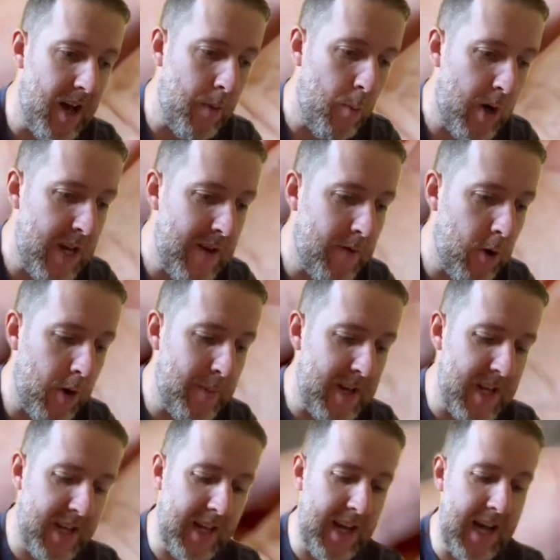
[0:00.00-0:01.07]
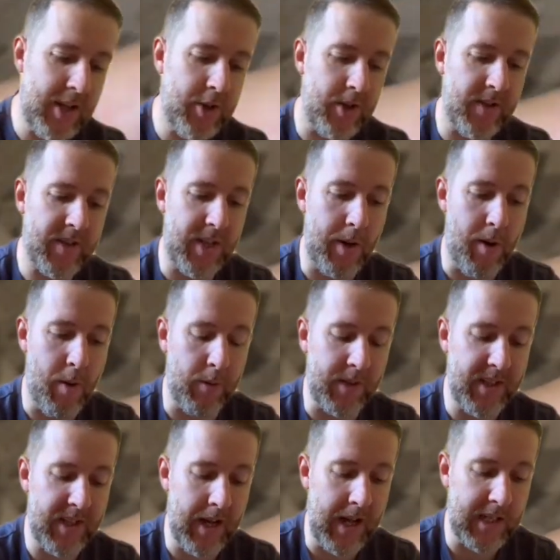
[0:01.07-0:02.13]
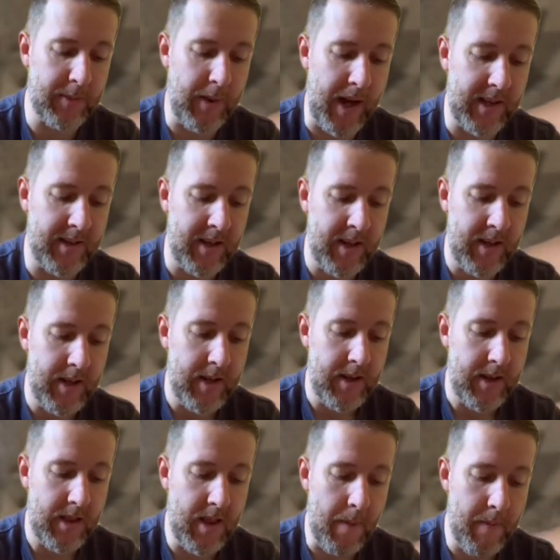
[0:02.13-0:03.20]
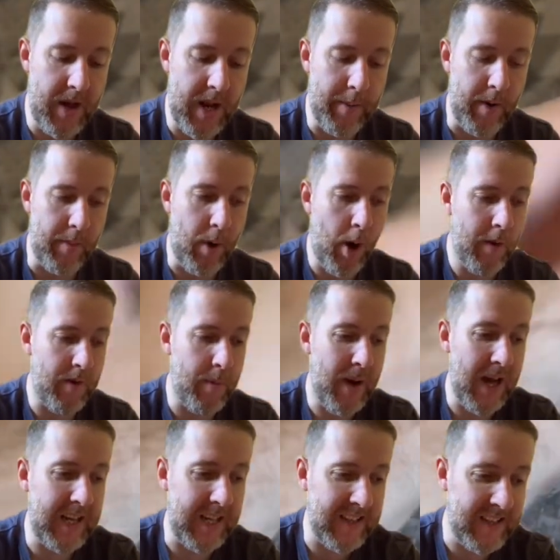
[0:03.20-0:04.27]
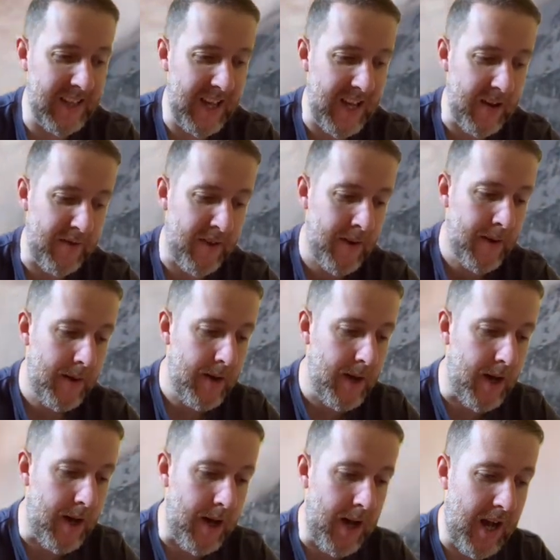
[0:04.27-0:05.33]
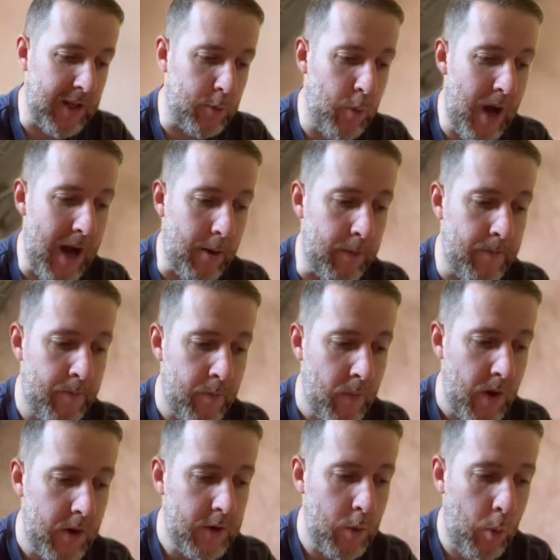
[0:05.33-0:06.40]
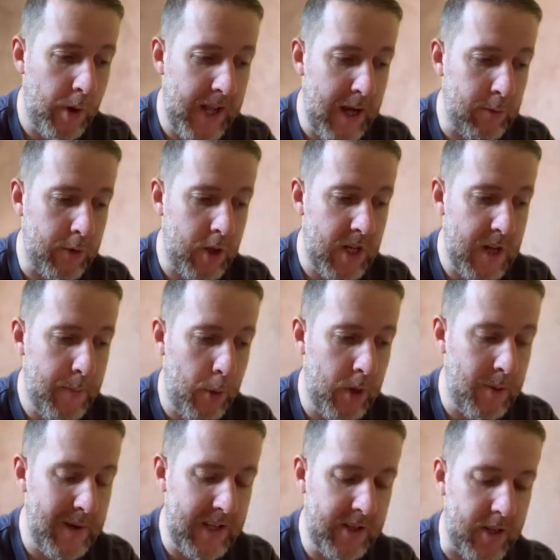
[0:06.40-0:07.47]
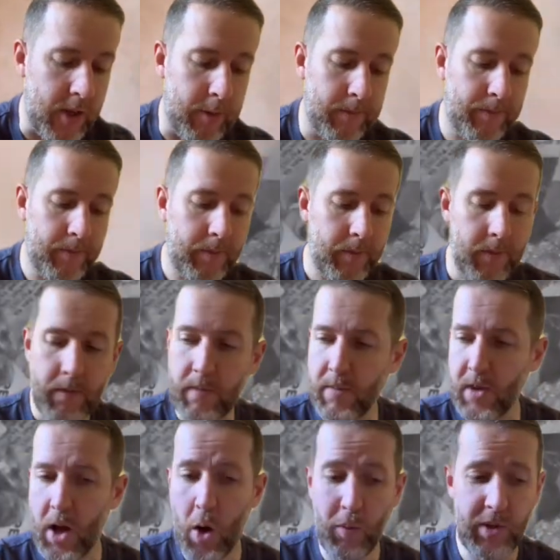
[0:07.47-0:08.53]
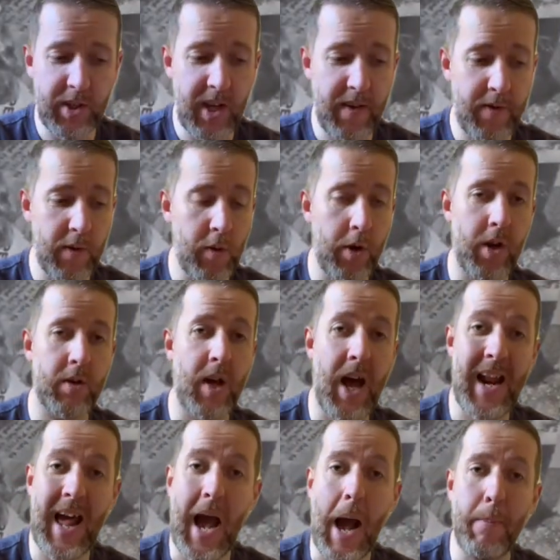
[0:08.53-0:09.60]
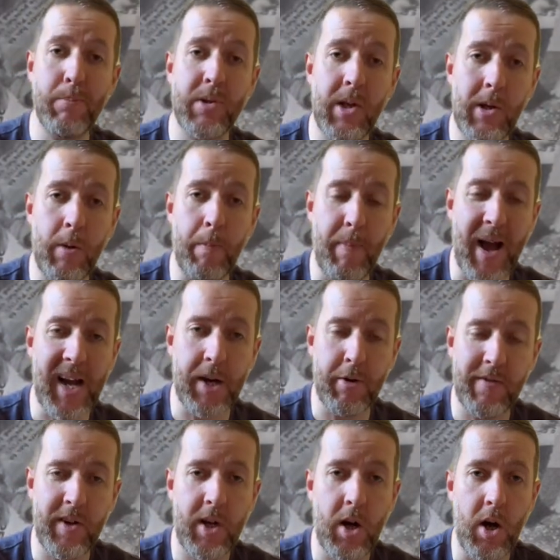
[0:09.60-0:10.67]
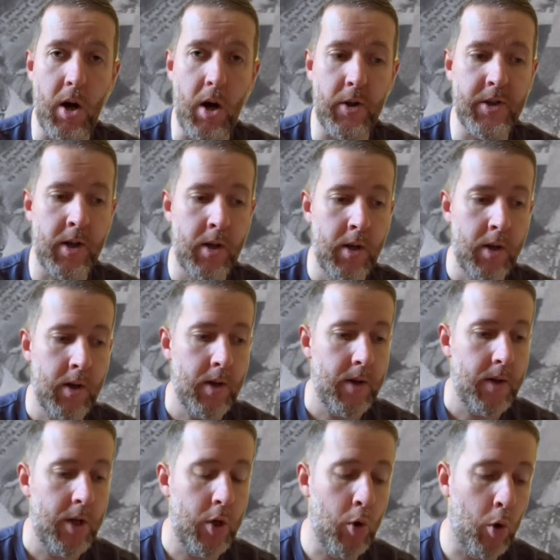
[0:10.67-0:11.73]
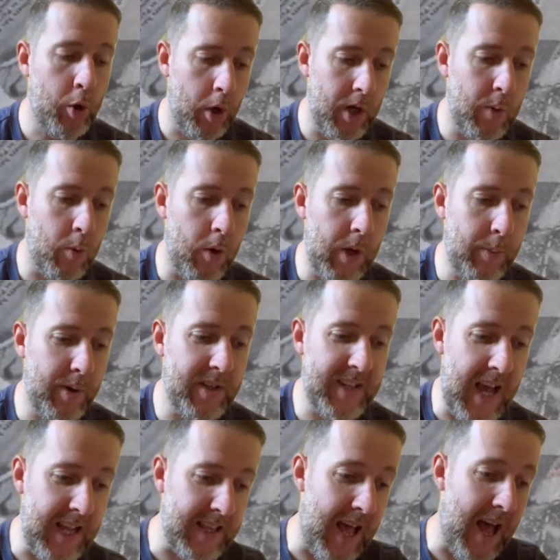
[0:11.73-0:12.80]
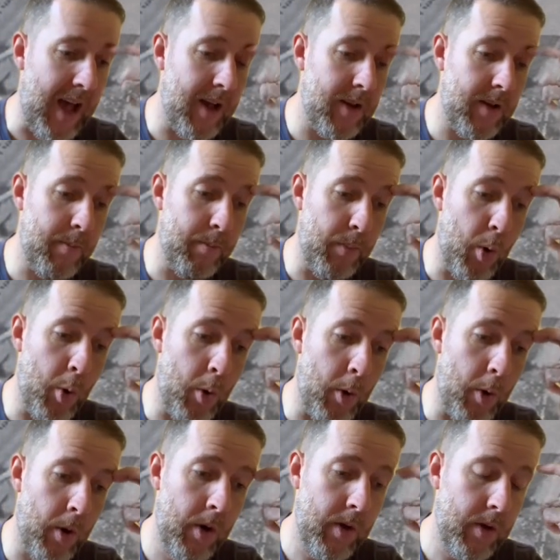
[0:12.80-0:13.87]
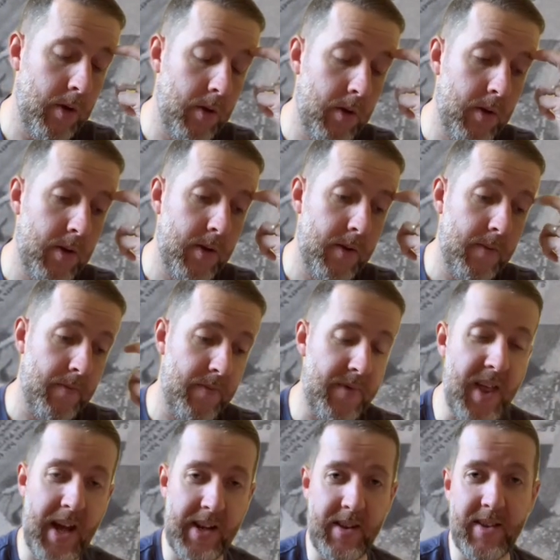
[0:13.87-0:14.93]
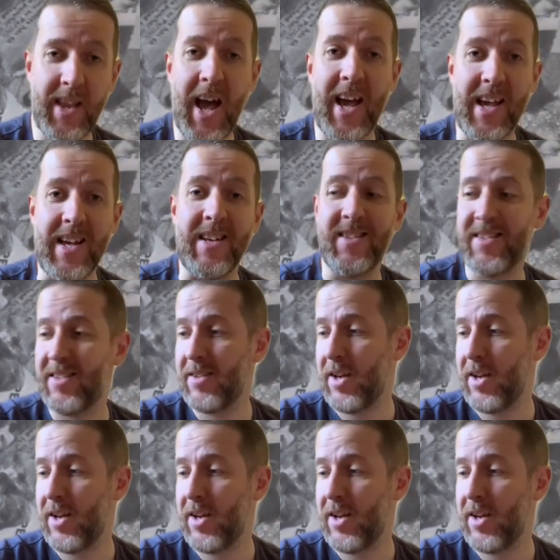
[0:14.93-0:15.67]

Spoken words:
when you've got them in your collection, so I would still expect the minimum of a penny sleeve as well. So what else can you put them into? Obviously, if you've got an absolute banger of a card, you're going to want to protect that more than that is.